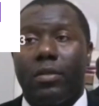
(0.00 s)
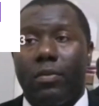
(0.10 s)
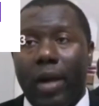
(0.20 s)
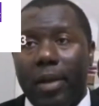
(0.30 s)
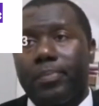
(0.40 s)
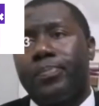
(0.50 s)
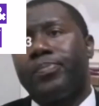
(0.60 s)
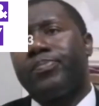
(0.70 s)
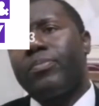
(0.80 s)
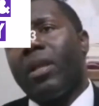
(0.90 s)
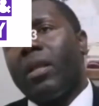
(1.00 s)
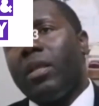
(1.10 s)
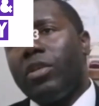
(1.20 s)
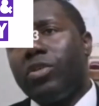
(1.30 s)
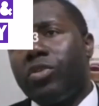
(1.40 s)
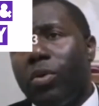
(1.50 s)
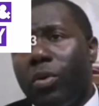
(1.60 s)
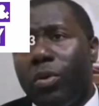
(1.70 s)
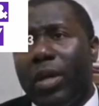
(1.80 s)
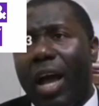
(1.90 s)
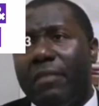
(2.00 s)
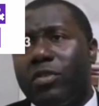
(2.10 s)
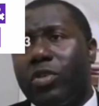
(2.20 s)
right? So you have